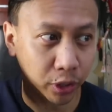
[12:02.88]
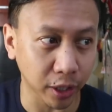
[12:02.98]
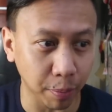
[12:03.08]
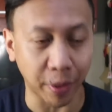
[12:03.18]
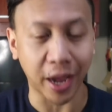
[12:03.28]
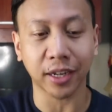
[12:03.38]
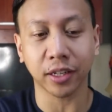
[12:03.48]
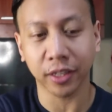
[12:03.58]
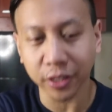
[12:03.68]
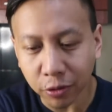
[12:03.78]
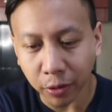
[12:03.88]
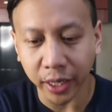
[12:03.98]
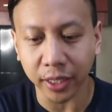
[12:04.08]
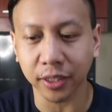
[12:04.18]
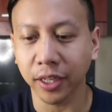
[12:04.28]
putting him back in his
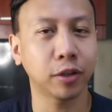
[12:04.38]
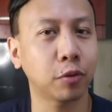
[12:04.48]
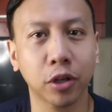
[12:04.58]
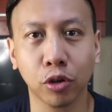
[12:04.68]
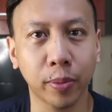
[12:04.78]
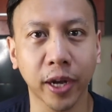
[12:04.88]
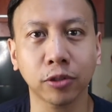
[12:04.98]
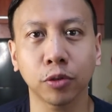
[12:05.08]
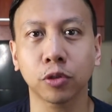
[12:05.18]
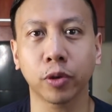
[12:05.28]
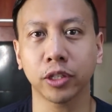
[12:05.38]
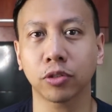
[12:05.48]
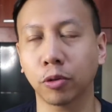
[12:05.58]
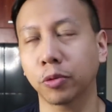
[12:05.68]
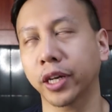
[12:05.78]
crate. He didn't want to go back to his crate.
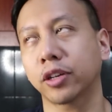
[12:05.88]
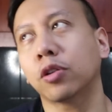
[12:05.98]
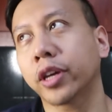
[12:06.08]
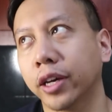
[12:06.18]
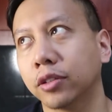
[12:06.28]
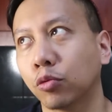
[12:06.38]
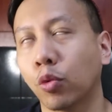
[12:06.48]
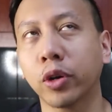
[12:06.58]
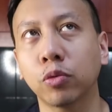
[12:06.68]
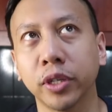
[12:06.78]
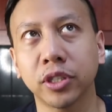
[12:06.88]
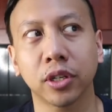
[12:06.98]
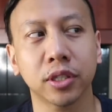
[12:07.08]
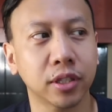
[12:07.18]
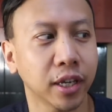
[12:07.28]
So I'm like, okay, why don't we
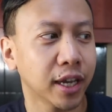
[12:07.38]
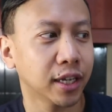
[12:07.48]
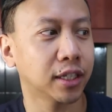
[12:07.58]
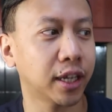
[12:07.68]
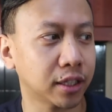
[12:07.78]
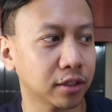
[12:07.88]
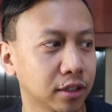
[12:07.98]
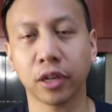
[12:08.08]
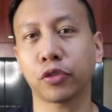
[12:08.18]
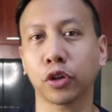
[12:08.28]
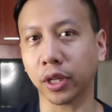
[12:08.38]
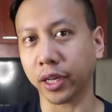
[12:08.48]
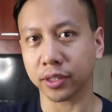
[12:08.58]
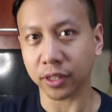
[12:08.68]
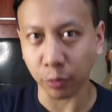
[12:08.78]
just let Cypher uh,
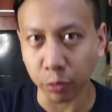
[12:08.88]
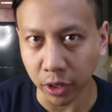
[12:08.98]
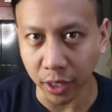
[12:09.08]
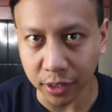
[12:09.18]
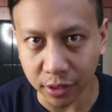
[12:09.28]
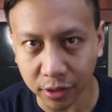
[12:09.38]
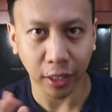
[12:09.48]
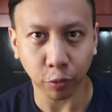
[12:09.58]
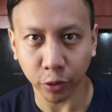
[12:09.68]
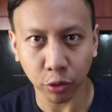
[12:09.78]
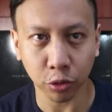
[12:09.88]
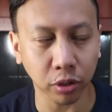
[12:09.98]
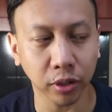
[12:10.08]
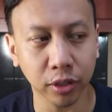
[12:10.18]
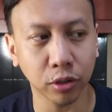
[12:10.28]
like sleep with us like we
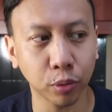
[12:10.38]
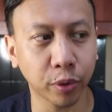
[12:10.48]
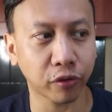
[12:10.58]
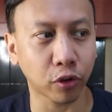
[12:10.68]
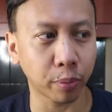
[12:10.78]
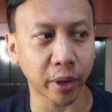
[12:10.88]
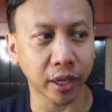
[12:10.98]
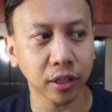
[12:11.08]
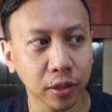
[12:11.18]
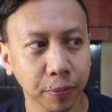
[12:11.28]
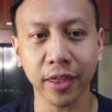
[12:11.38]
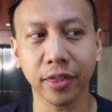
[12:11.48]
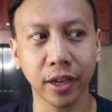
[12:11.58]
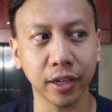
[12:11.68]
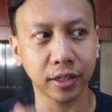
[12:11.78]
usually do before bed
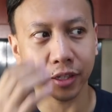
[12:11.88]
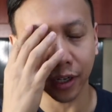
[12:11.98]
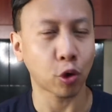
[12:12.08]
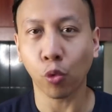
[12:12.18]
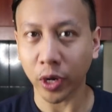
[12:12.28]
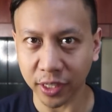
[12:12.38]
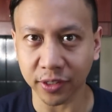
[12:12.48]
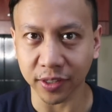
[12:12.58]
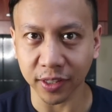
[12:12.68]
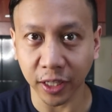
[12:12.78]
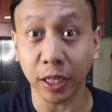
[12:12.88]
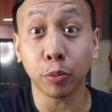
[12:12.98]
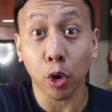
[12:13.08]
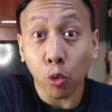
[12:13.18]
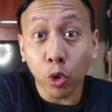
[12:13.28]
and then when he's asleep
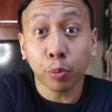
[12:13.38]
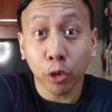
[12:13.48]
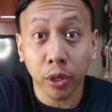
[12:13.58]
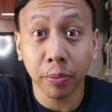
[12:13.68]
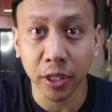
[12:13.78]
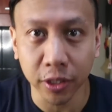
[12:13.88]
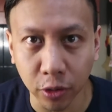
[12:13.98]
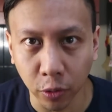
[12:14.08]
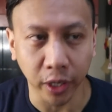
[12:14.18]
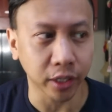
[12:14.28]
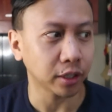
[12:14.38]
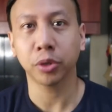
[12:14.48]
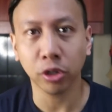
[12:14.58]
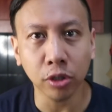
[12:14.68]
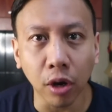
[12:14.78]
we'll put him in his crate
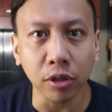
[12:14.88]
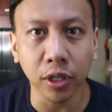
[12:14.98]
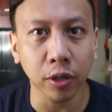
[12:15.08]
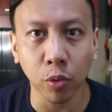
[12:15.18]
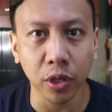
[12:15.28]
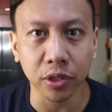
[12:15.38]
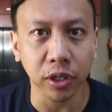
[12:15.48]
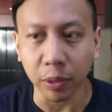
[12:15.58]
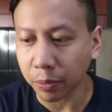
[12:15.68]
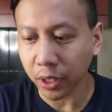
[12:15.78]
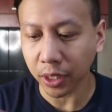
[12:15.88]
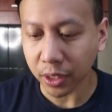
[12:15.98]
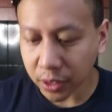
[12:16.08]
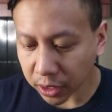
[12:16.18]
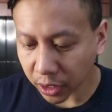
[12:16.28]
but the dog didn't want to sleep he
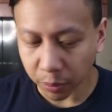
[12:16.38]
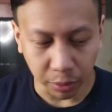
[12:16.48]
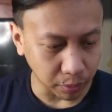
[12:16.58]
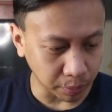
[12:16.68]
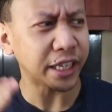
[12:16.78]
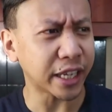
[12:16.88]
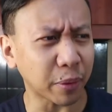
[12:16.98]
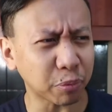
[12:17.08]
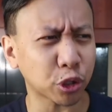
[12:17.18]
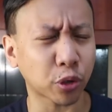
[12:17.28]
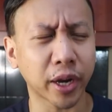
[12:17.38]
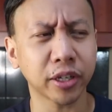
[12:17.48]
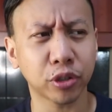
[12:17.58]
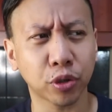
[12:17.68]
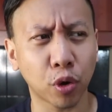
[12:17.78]
didn't sleep he kept
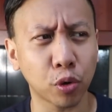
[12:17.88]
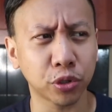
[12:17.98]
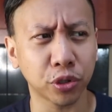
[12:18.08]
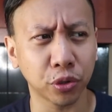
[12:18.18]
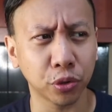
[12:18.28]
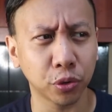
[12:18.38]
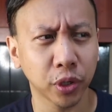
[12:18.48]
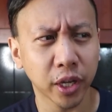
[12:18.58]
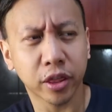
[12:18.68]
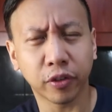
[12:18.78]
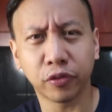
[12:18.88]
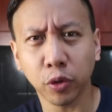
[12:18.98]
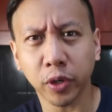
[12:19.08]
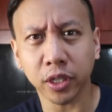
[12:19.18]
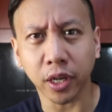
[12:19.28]
trying to go to the
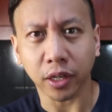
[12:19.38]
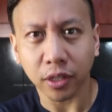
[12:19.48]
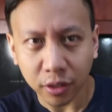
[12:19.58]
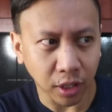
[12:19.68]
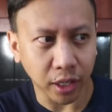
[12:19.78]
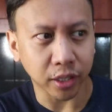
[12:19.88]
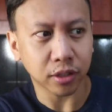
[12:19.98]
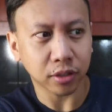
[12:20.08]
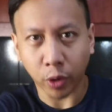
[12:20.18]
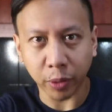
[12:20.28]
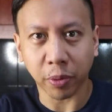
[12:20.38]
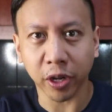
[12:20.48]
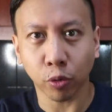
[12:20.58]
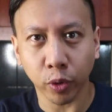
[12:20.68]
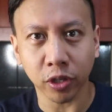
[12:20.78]
viewing deck like right
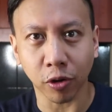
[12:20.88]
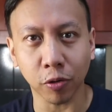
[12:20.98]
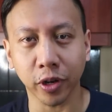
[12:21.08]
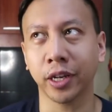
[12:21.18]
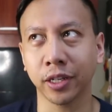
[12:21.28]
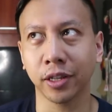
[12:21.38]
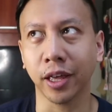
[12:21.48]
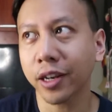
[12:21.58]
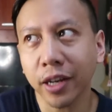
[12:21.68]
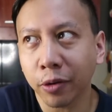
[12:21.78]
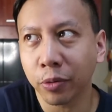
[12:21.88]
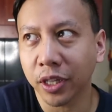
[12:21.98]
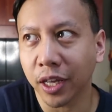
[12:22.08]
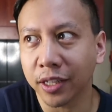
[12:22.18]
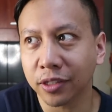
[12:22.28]
by the window and then I
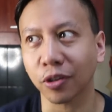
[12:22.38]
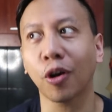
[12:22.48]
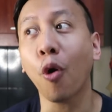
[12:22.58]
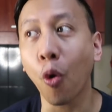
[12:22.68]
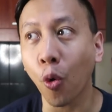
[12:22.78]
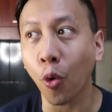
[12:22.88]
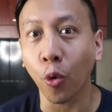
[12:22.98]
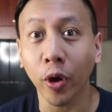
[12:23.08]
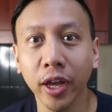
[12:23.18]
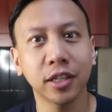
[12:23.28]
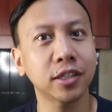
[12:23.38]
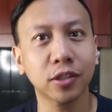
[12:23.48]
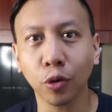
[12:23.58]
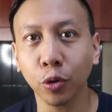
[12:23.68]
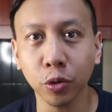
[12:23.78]
realized oh he's
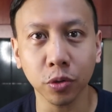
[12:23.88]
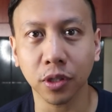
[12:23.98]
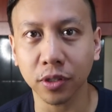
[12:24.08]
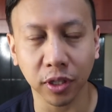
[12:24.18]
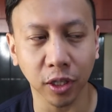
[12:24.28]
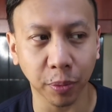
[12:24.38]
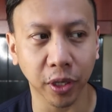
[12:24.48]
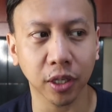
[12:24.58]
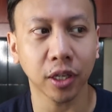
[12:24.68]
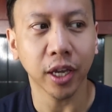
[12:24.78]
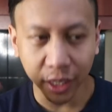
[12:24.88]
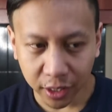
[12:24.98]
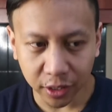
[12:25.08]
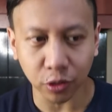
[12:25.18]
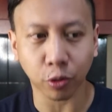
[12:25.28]
so used to sleeping in
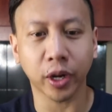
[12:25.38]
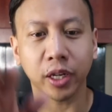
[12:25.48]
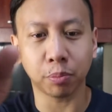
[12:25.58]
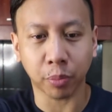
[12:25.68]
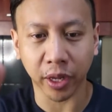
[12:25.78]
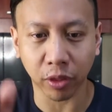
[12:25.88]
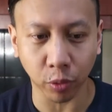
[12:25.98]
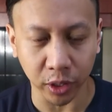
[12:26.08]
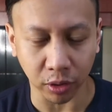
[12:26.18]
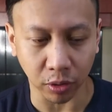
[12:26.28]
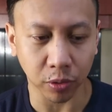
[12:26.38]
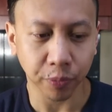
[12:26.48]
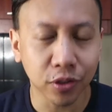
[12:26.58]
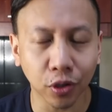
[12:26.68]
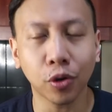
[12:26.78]
his crate by the
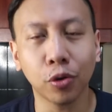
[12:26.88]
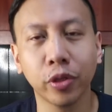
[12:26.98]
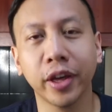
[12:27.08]
window so